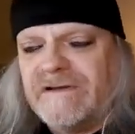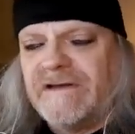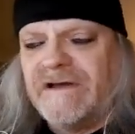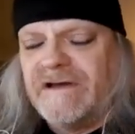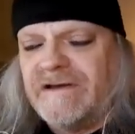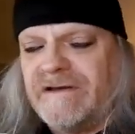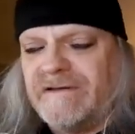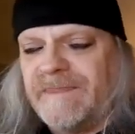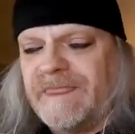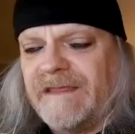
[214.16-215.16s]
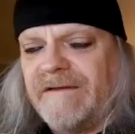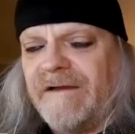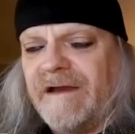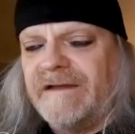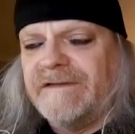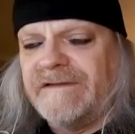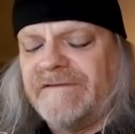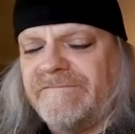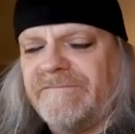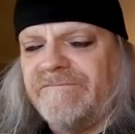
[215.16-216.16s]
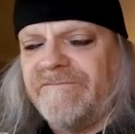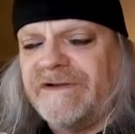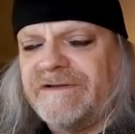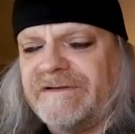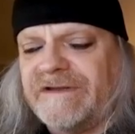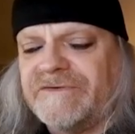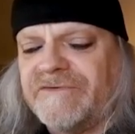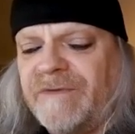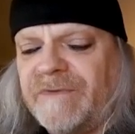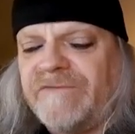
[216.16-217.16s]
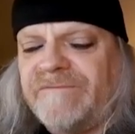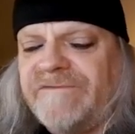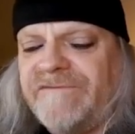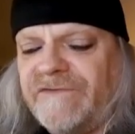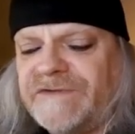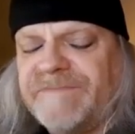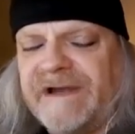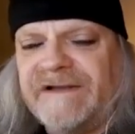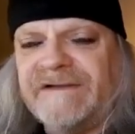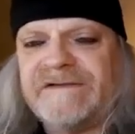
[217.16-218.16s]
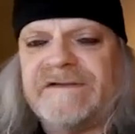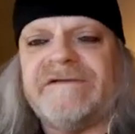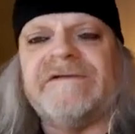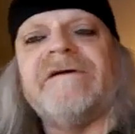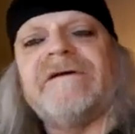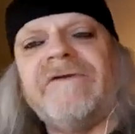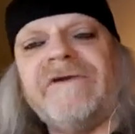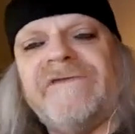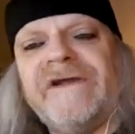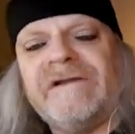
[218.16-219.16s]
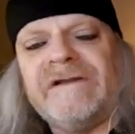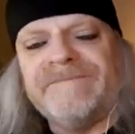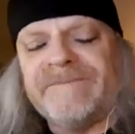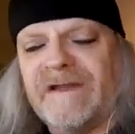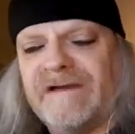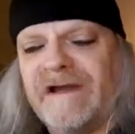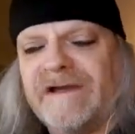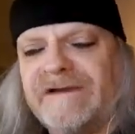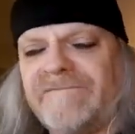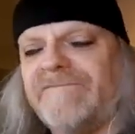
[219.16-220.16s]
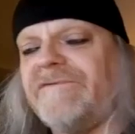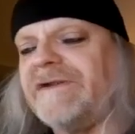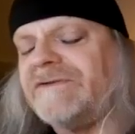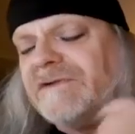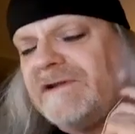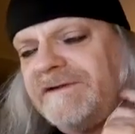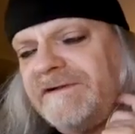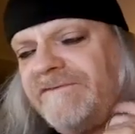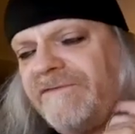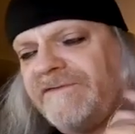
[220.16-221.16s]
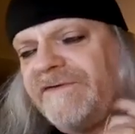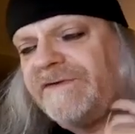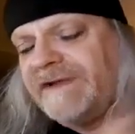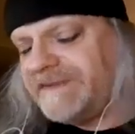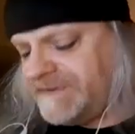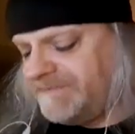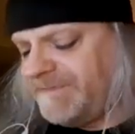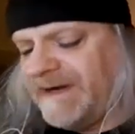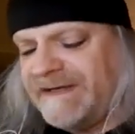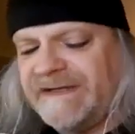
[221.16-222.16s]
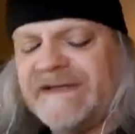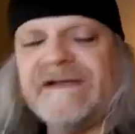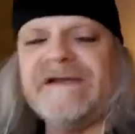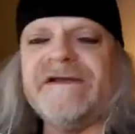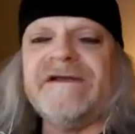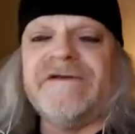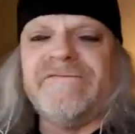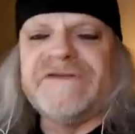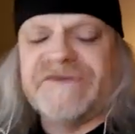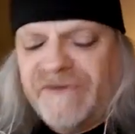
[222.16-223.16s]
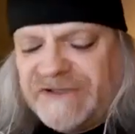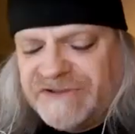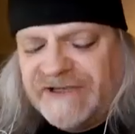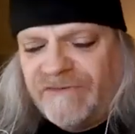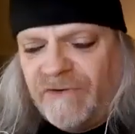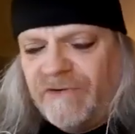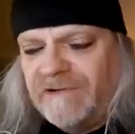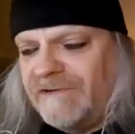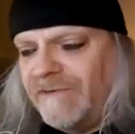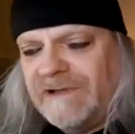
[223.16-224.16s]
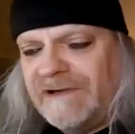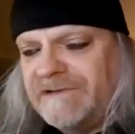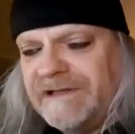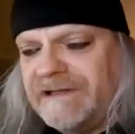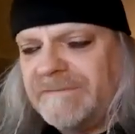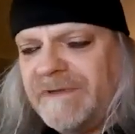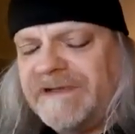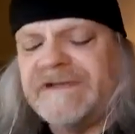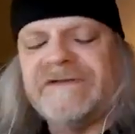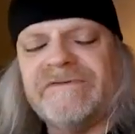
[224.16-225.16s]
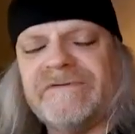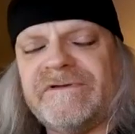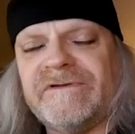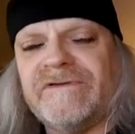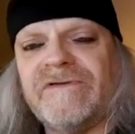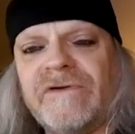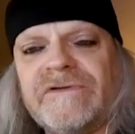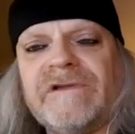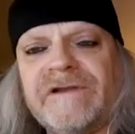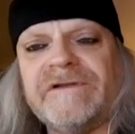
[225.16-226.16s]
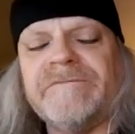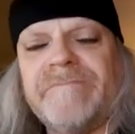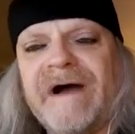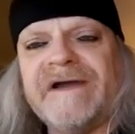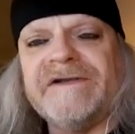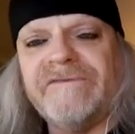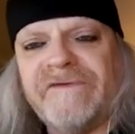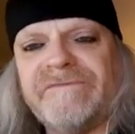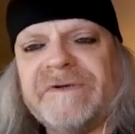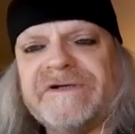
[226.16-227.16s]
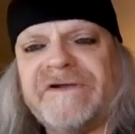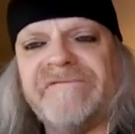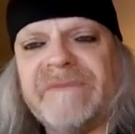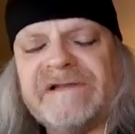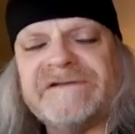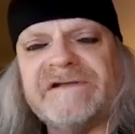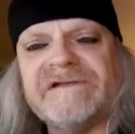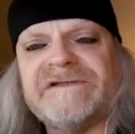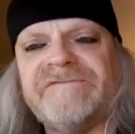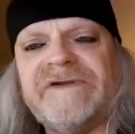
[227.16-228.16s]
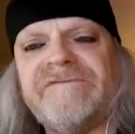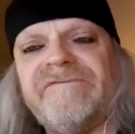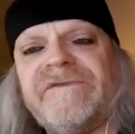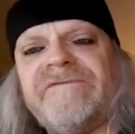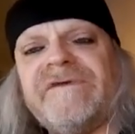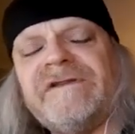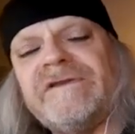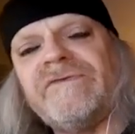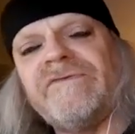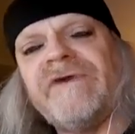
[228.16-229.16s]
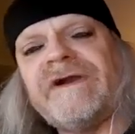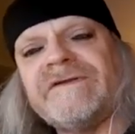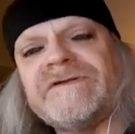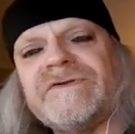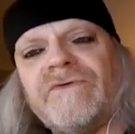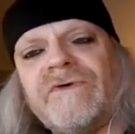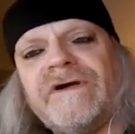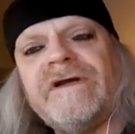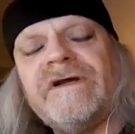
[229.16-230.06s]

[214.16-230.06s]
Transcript: Uh, and with the drummer of my first band, at Grave Hill, I went to London for a few days to buy. We scratched together all our little money to go to London and buy new wave British heavy metal singles, and we went to a record store,